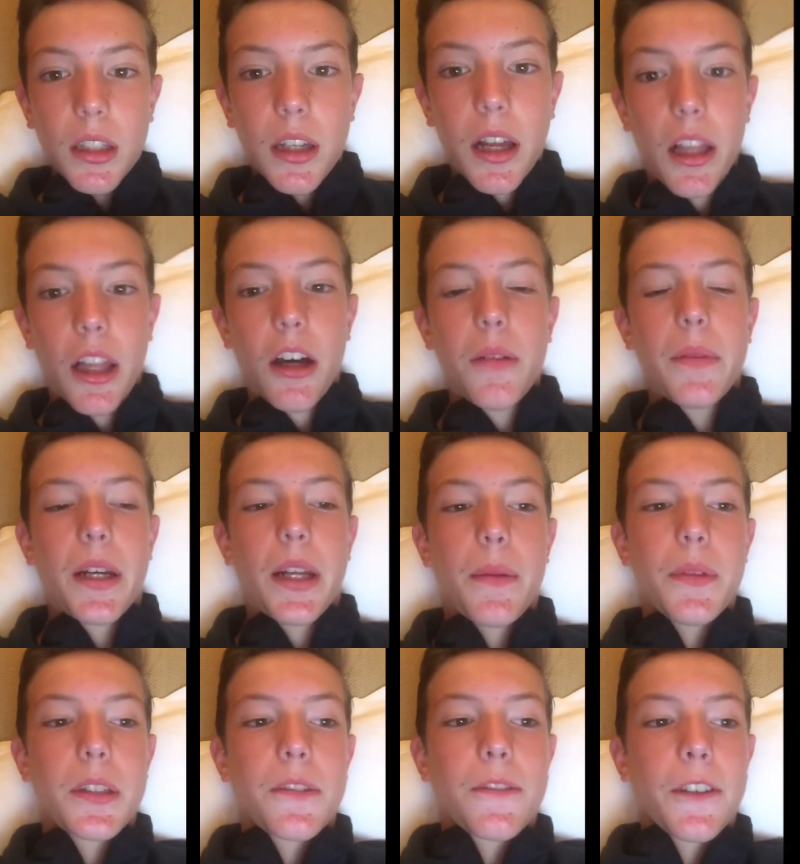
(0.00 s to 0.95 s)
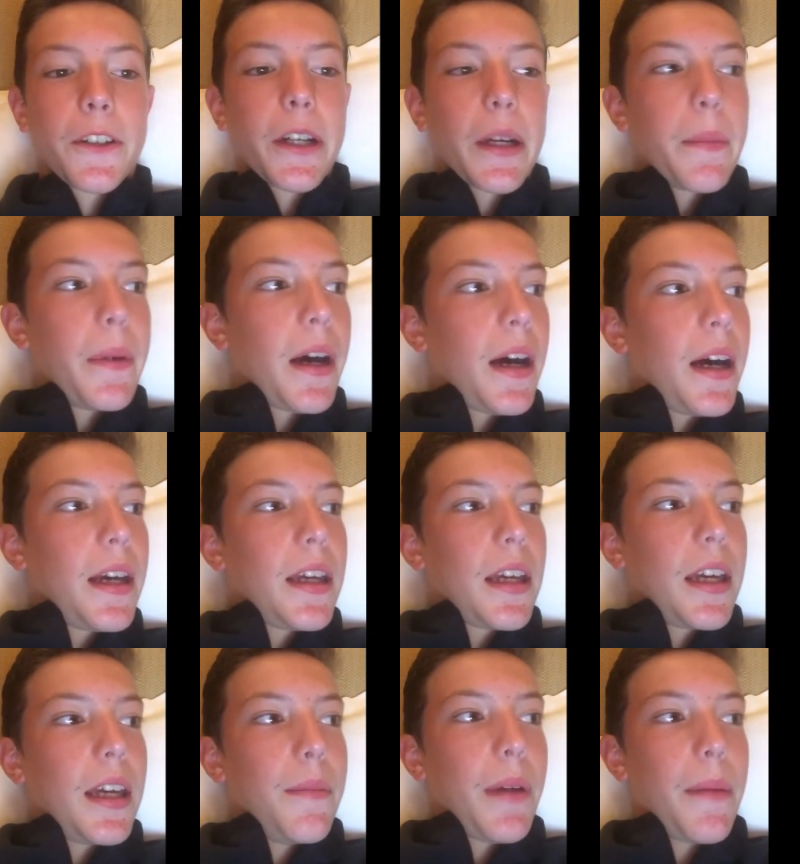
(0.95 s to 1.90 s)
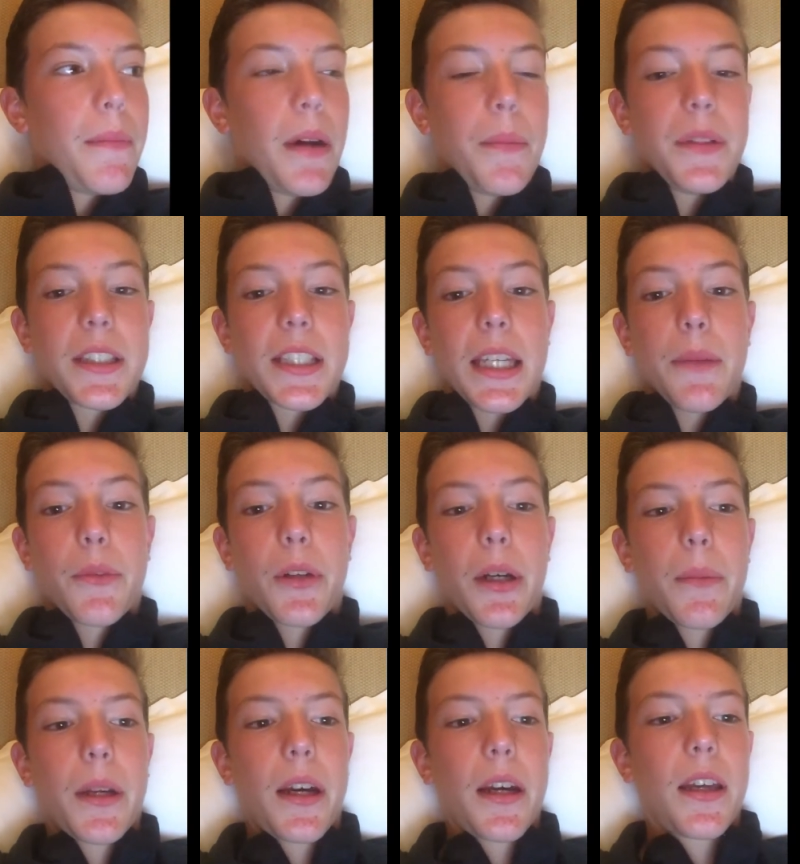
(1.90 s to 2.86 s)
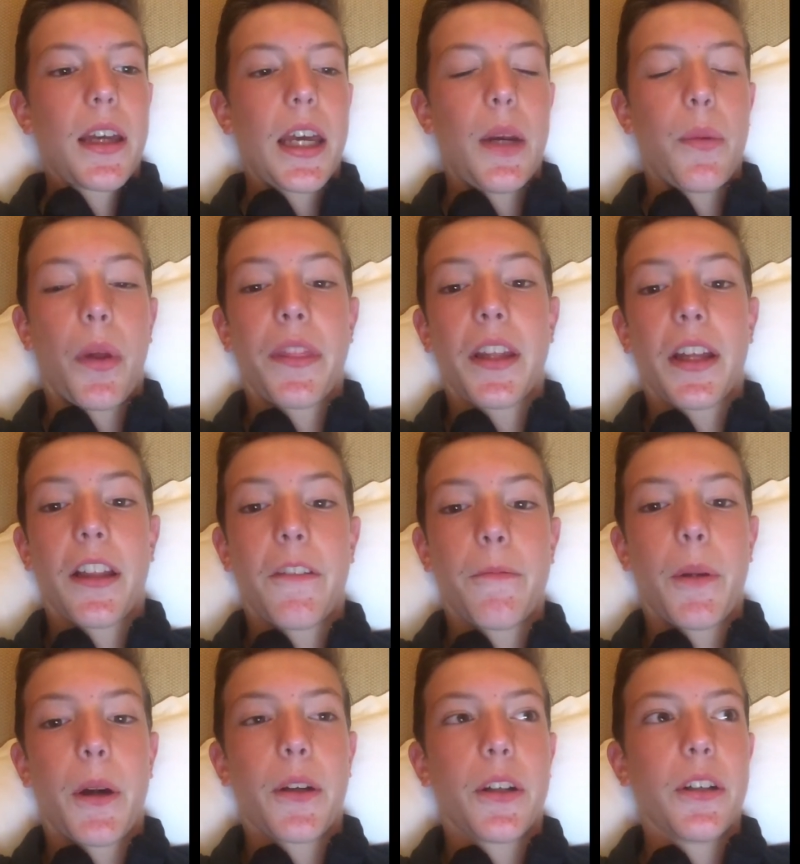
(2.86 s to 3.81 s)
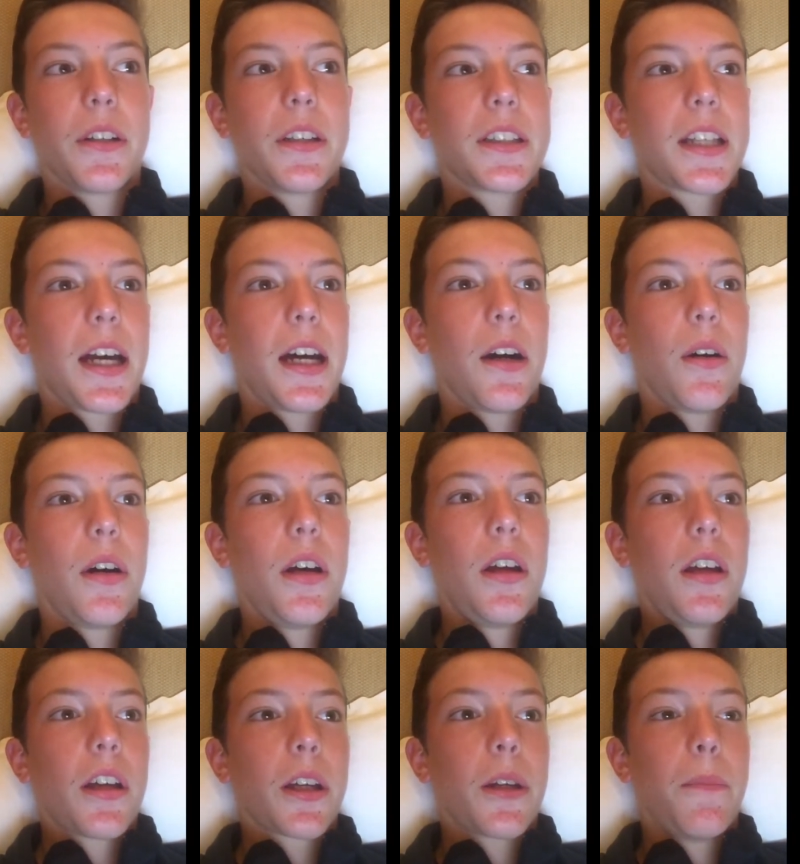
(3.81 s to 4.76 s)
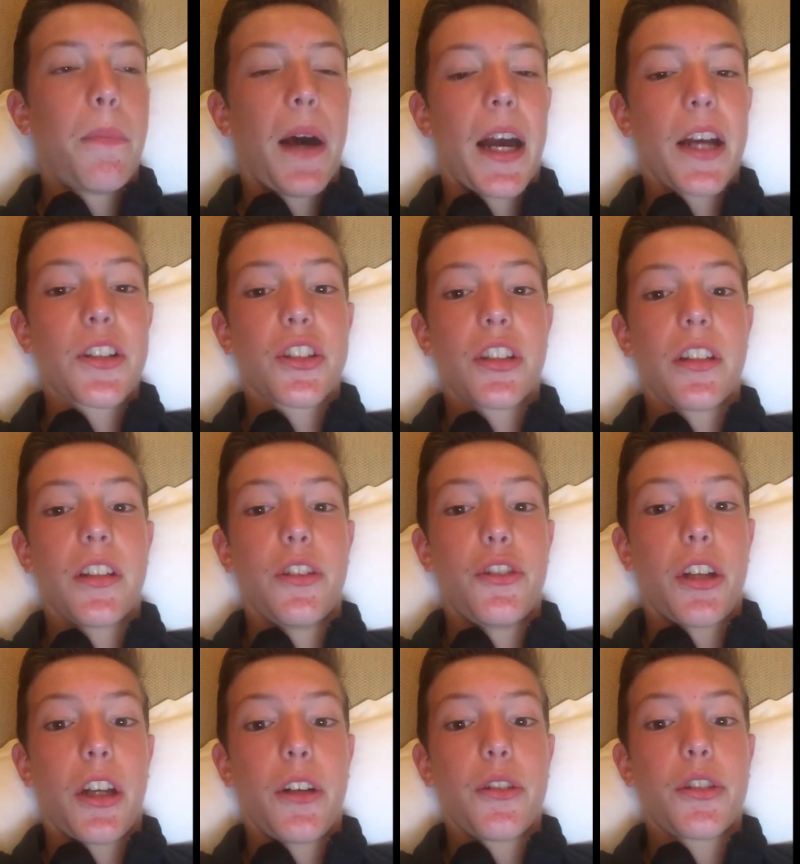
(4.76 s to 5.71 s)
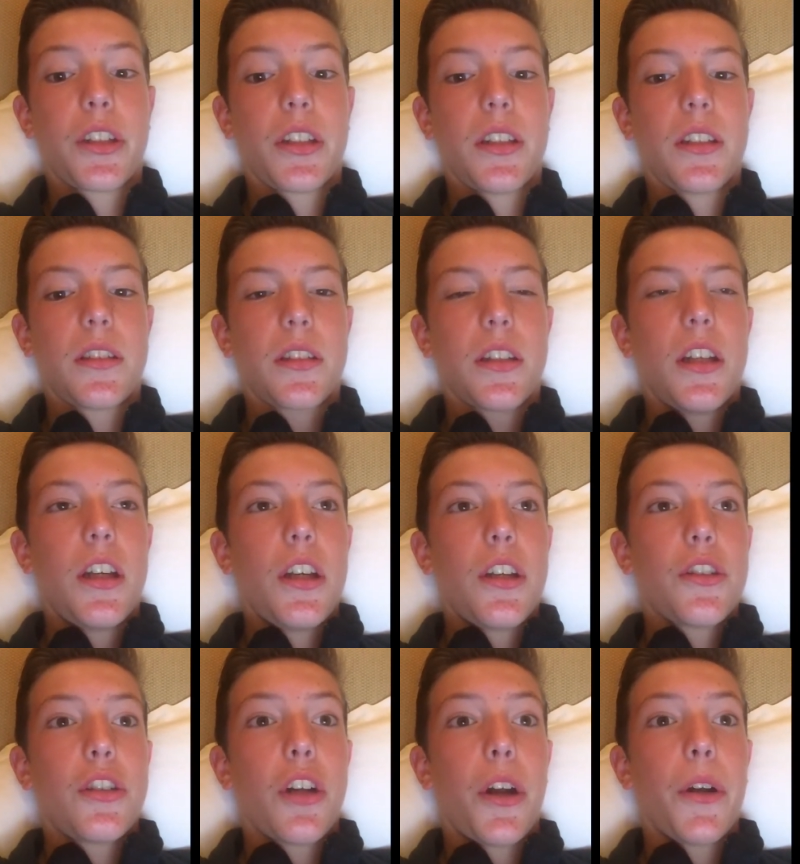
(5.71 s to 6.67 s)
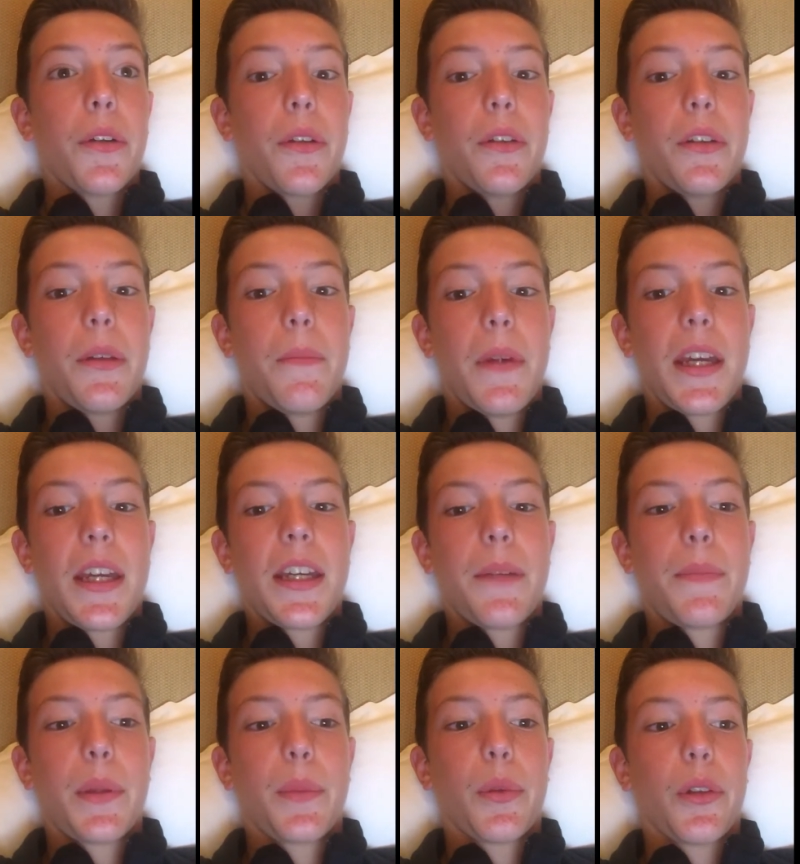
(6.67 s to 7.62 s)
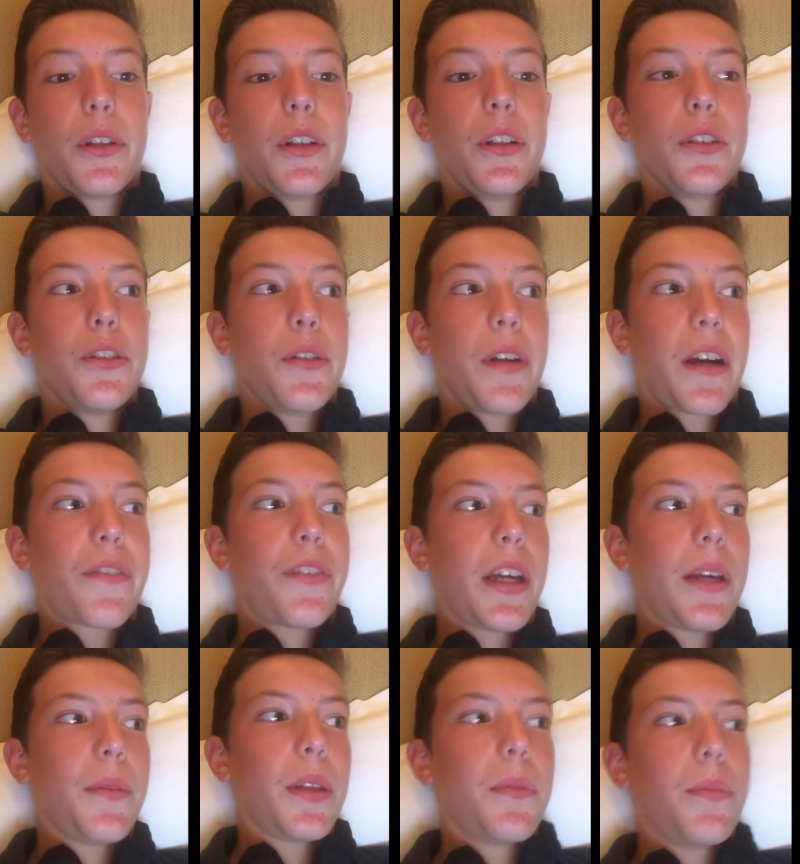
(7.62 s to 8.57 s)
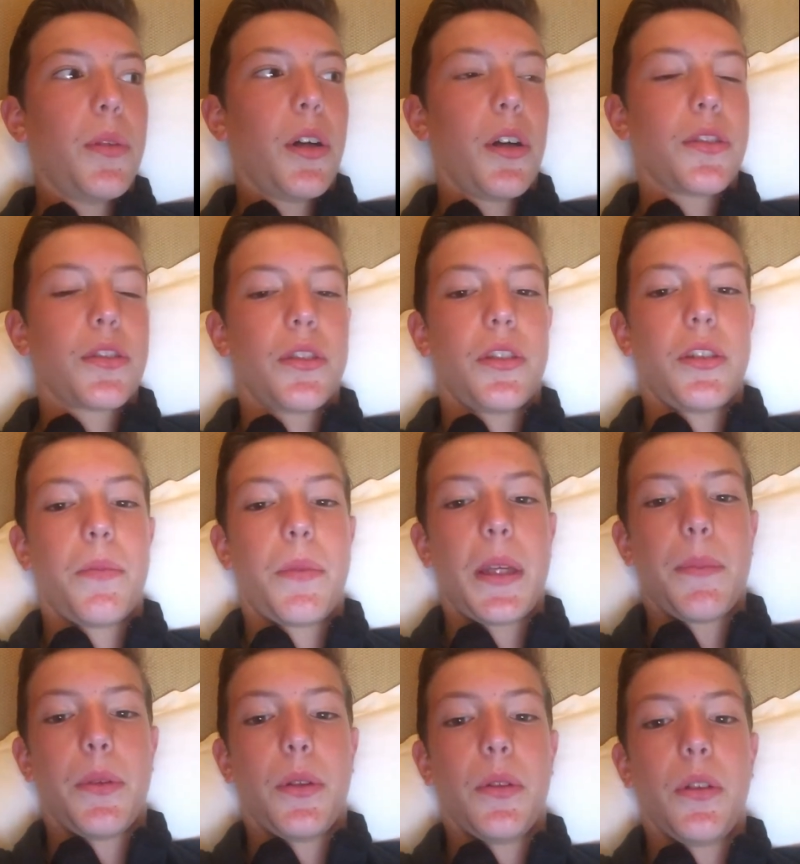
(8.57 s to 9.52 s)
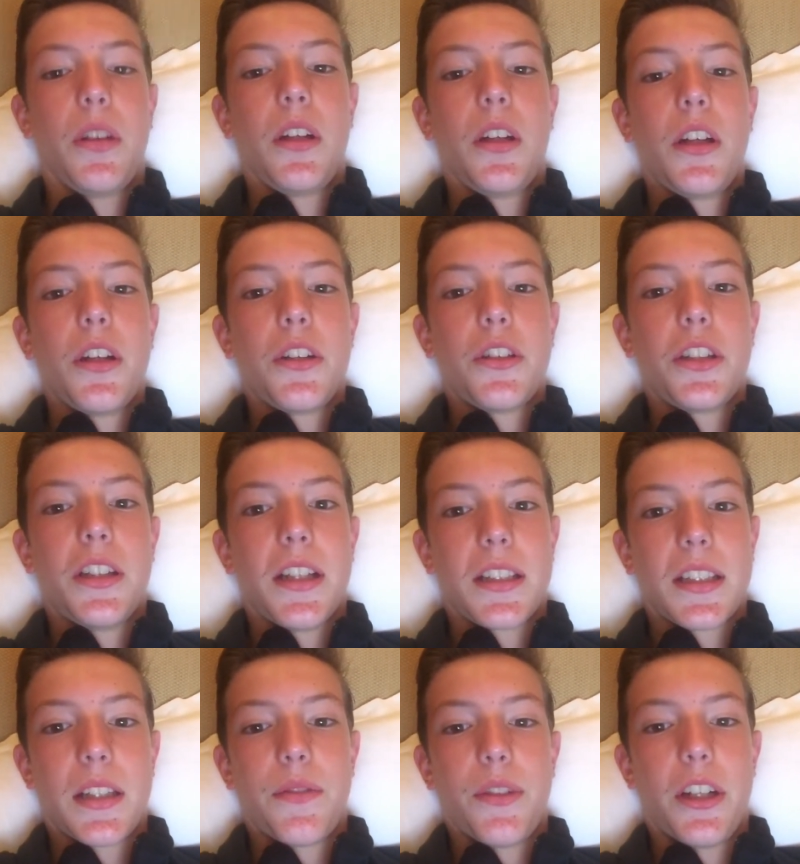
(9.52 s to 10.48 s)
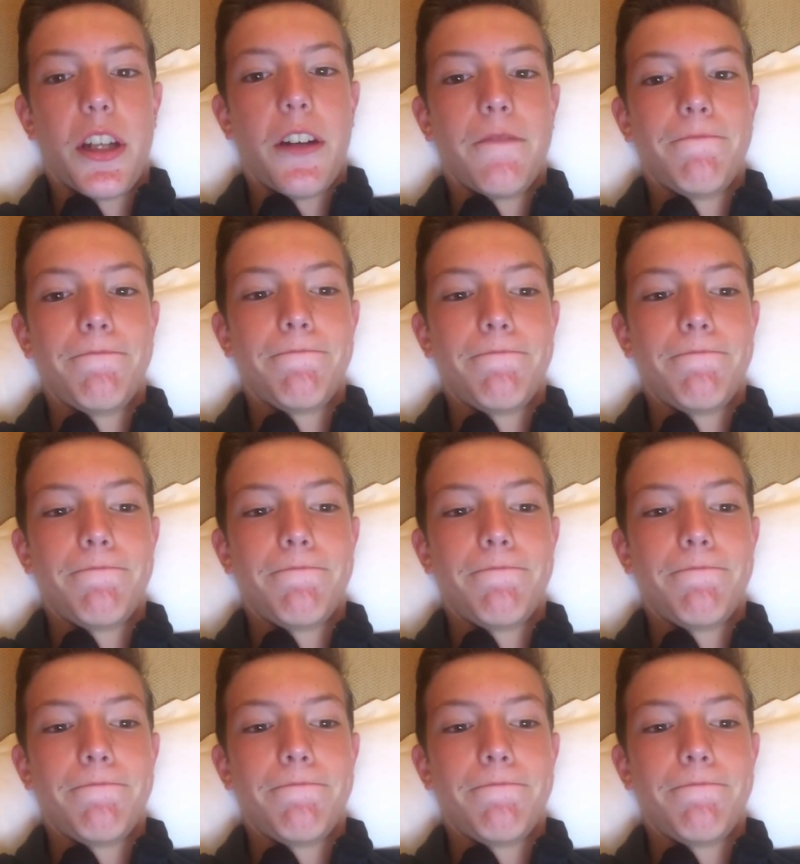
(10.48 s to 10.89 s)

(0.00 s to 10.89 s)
Hello, my name is Finn Graham Nye, and my mom is Kim Graham Nye. And one thing I love about her is how compassionate and generous she is to not only me and people in her direct family, but also to people she doesn't even know.